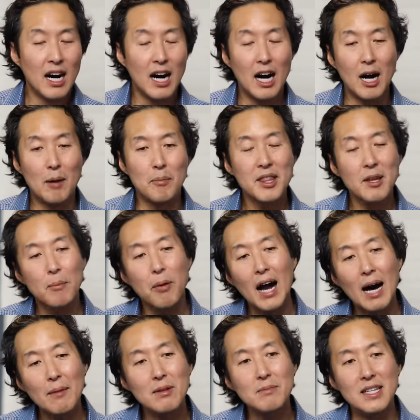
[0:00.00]
Um, but the
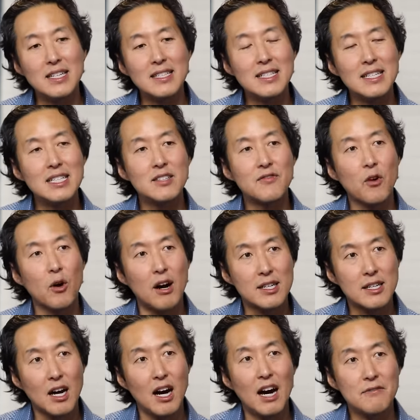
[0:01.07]
problem is, is for
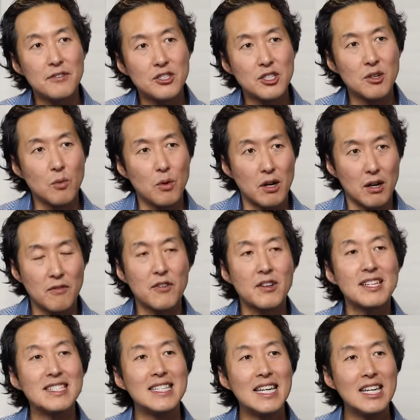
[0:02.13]
autophagy to work, for
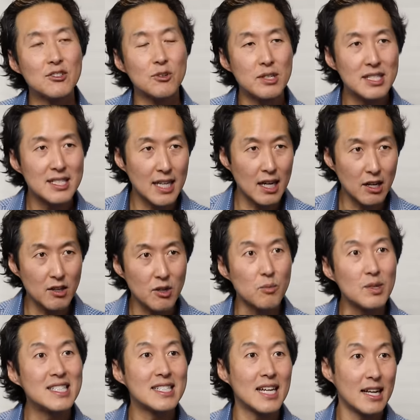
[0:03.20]
this intracellular
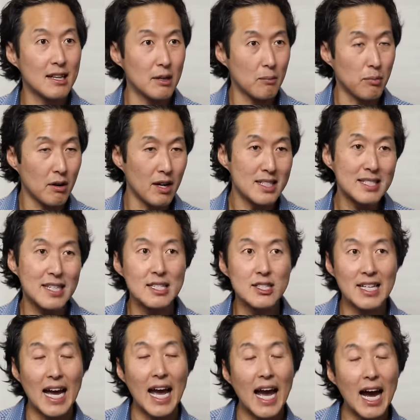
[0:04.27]
recycling process
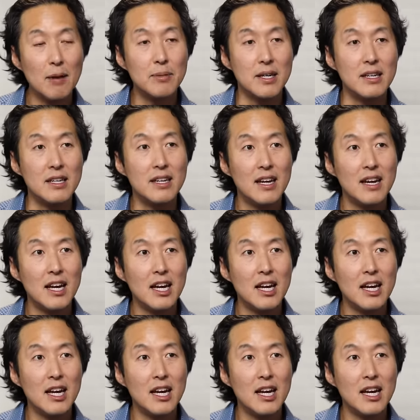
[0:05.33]
to happen,